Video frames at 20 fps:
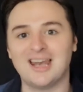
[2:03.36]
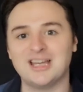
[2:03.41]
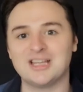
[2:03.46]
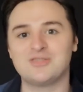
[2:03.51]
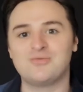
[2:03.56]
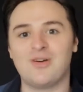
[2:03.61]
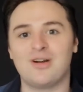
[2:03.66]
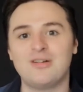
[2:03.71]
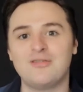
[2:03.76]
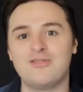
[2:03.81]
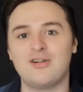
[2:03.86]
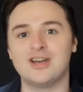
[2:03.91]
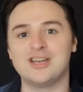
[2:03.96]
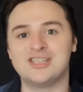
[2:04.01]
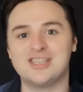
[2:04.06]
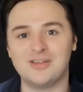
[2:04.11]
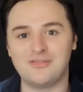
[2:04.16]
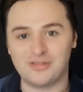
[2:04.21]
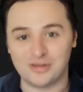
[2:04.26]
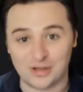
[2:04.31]
and it's very,
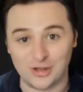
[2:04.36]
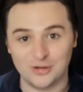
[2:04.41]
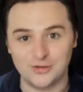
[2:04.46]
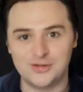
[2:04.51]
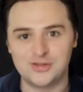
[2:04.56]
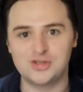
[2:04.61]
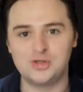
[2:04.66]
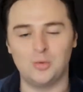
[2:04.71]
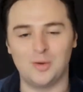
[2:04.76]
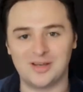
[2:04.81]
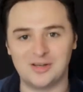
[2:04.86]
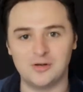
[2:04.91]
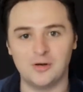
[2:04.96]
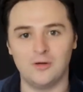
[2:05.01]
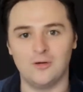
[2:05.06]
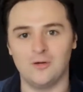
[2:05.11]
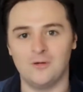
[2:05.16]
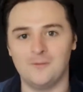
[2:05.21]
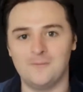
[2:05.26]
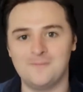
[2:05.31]
very difficult to
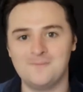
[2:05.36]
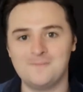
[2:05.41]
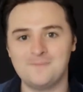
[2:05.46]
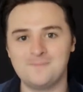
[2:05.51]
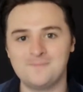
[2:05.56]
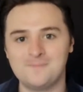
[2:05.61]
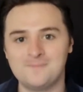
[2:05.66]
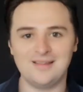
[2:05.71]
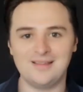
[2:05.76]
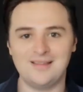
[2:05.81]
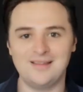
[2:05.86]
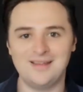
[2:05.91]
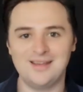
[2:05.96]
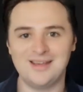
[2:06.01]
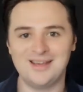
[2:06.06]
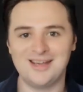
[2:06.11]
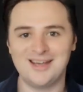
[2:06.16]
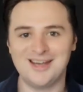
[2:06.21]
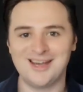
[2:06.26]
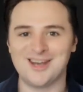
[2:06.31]
ignore.
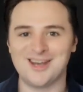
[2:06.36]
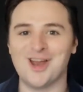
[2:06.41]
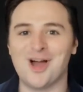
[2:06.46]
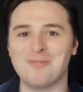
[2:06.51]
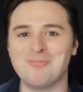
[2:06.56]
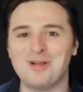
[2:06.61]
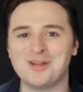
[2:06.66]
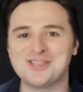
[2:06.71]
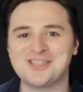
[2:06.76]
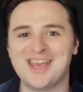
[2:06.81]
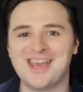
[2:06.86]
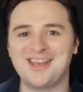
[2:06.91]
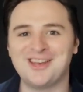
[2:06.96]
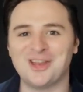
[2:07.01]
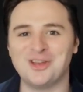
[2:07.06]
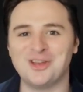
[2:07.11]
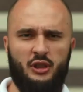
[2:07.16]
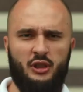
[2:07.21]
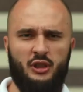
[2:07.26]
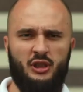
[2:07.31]
Now, I'm not saying
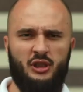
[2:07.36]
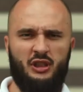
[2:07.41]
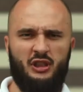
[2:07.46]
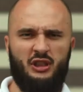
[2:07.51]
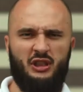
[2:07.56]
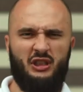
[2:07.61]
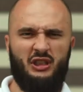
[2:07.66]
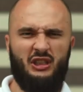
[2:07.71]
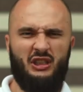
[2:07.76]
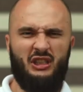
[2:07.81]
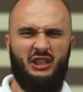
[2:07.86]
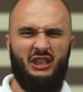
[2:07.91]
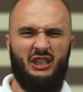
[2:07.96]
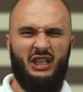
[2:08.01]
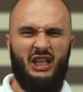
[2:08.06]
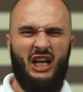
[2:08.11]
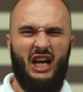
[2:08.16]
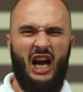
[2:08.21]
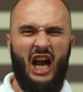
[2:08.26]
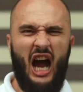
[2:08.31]
should go around the
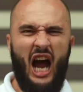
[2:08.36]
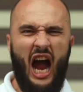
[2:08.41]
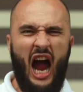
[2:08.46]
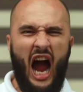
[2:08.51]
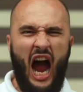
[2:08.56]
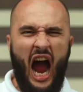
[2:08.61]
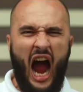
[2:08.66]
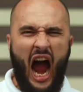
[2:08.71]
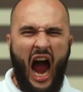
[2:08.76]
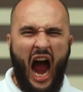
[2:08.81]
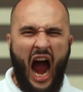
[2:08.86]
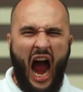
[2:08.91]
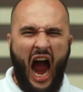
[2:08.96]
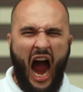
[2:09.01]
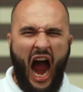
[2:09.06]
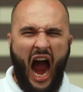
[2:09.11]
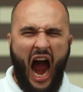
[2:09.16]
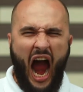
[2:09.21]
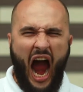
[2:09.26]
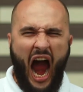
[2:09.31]
local town centre
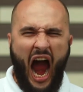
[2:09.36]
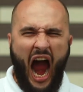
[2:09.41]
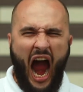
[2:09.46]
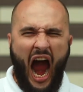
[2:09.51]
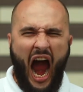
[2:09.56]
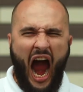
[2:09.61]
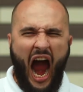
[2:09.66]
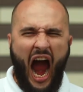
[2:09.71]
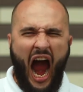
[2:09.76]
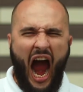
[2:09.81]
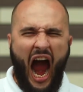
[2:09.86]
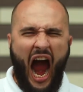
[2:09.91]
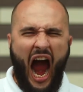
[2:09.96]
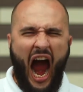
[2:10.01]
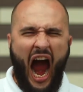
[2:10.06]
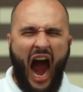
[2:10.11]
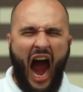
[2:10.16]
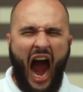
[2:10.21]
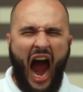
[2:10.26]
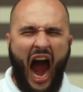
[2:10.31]
screaming like a
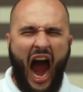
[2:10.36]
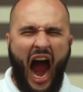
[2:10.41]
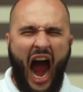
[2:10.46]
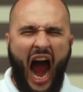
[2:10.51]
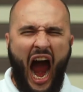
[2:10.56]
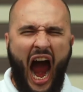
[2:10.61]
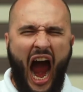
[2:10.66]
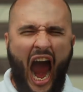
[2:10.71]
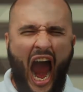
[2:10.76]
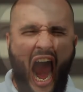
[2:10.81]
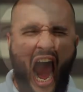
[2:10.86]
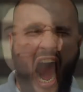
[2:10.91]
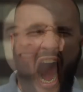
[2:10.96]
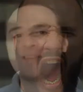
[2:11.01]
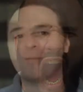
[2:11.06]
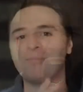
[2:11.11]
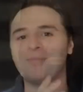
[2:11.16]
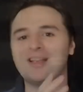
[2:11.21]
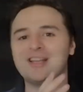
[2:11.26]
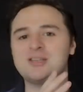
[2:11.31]
baby, but there is
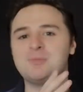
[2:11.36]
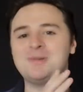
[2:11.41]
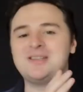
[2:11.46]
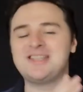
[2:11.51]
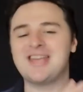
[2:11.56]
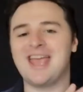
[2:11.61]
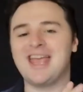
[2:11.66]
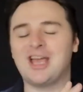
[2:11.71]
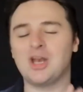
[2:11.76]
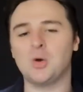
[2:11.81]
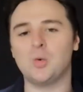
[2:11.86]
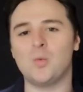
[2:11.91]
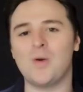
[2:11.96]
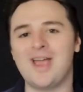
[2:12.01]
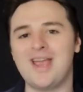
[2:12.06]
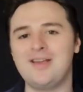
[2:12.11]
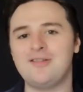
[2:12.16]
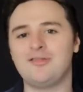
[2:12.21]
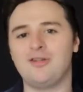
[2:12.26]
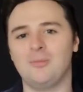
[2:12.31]
something to be taken
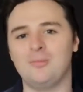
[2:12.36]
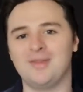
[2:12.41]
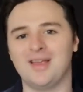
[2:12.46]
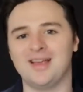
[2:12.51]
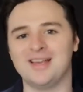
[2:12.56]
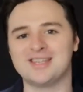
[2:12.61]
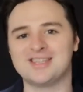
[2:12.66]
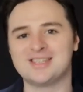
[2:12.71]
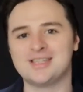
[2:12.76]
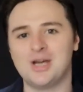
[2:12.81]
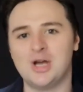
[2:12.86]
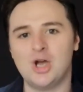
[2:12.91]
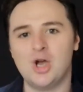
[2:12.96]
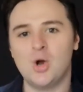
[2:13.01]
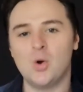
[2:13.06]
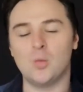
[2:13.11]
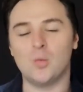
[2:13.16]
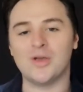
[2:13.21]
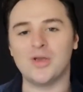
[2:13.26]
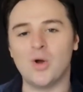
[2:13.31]
away from this.
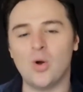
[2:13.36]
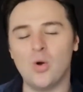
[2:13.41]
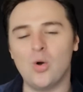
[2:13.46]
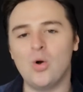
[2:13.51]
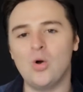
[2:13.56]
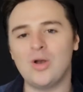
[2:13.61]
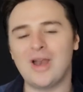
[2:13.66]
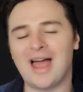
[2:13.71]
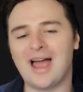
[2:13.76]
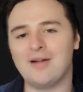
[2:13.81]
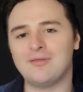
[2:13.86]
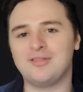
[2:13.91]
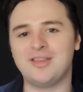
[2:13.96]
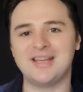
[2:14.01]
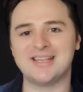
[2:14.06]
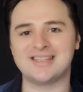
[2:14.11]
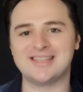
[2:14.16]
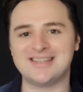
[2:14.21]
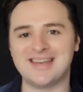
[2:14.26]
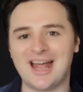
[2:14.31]
We all have
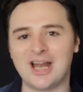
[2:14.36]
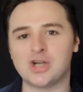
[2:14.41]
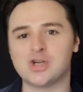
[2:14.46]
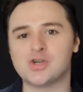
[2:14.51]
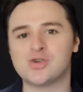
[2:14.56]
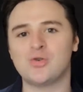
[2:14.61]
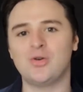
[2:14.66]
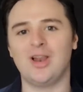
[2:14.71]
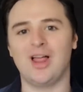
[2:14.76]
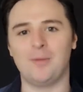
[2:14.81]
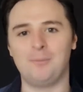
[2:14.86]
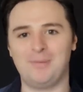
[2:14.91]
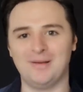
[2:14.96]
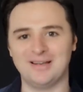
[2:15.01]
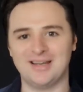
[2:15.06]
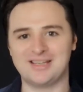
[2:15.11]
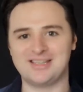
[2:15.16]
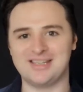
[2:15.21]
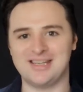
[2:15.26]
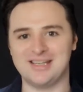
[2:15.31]
these natural
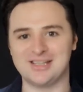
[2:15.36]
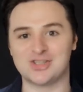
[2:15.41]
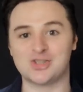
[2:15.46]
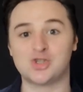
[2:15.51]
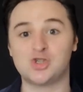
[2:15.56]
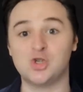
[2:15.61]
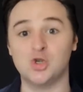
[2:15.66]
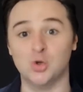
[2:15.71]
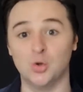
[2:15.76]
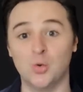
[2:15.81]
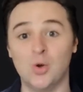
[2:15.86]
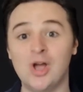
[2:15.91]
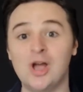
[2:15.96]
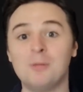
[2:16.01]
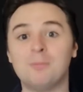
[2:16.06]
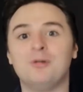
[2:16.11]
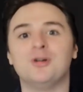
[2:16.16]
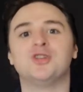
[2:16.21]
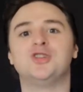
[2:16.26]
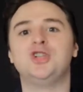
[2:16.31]
abilities to
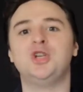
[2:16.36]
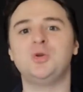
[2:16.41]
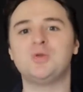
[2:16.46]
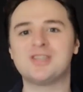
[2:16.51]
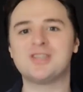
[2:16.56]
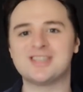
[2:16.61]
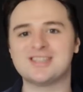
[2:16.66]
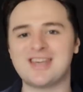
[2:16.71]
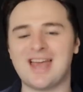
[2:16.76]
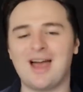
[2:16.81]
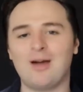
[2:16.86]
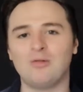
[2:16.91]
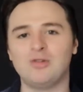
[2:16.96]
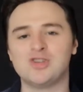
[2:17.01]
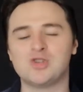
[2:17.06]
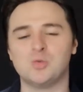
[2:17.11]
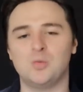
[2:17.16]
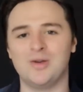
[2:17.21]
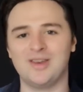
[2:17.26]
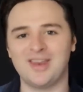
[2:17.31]
produce
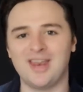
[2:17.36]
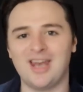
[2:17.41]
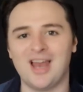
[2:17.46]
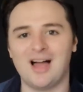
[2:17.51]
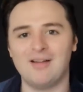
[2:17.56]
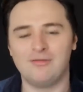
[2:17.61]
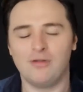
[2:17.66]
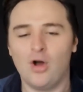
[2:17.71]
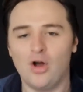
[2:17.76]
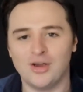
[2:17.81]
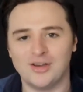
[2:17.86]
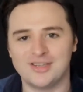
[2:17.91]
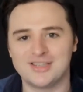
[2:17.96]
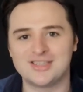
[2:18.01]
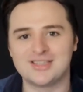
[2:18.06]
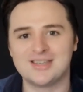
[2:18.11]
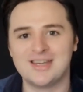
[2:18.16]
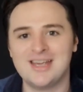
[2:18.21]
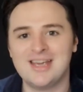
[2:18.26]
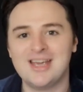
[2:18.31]
sounds within our
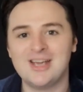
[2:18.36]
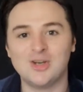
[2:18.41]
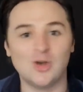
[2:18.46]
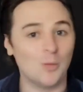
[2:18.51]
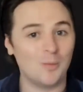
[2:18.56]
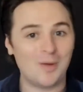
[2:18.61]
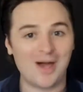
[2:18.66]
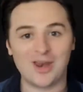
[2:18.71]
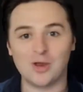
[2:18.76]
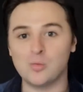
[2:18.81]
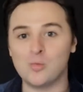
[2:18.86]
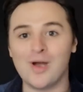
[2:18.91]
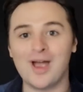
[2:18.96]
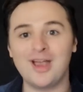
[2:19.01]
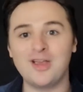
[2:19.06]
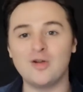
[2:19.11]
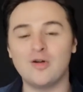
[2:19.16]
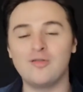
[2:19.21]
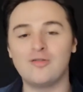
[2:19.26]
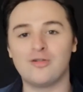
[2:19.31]
voice. No matter
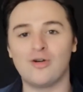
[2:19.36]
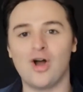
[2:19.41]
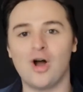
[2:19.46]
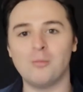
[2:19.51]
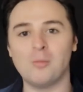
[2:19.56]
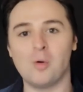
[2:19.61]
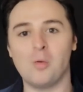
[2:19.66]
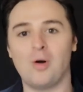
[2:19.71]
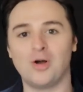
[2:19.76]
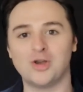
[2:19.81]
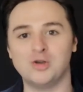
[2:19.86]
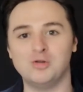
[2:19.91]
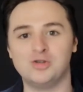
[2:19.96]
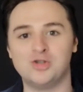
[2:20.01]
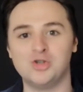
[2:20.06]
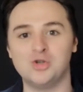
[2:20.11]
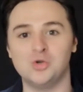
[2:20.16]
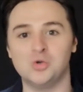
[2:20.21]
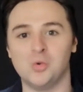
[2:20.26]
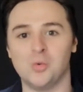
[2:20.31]
where you're from or what you
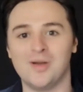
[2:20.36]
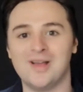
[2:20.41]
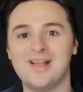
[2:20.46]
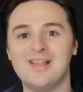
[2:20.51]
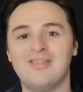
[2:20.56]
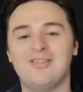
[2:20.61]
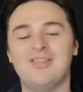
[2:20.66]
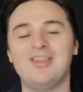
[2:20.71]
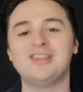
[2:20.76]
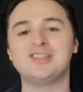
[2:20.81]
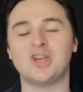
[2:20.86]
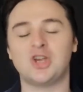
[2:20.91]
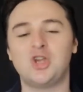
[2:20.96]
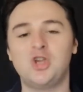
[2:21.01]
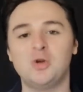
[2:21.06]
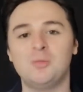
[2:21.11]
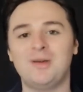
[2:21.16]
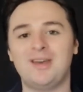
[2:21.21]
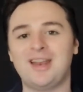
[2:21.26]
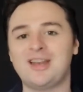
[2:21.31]
do, these are
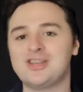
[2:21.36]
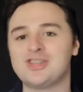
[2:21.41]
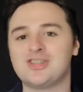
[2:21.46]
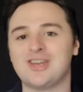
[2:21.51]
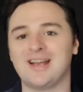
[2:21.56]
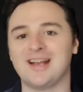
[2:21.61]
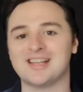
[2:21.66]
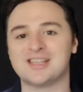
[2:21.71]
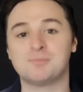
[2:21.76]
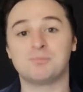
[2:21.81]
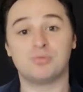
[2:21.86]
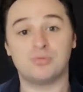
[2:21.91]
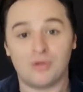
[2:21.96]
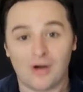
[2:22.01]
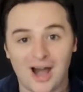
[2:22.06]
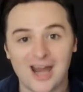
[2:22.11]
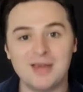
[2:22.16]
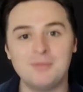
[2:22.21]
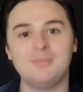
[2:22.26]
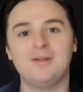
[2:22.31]
human instincts,
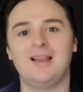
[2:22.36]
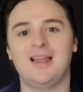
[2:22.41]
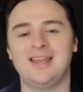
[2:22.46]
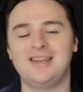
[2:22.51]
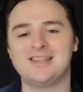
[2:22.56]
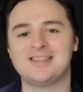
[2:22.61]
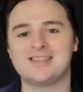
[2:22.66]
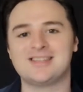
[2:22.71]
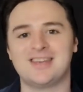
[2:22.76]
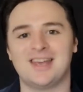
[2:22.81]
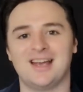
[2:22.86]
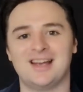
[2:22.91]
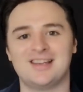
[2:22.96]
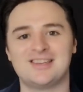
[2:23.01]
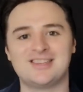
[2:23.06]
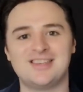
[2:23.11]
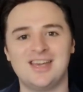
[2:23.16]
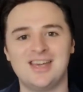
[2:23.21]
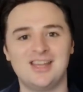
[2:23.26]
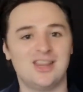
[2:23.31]
primal
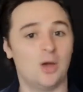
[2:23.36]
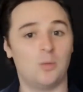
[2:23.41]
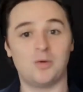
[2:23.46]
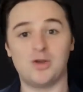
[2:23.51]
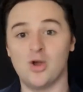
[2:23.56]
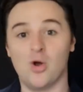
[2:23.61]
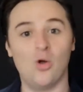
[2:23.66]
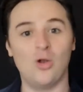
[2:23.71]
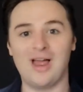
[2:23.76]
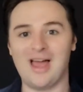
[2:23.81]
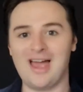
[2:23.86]
instincts that we all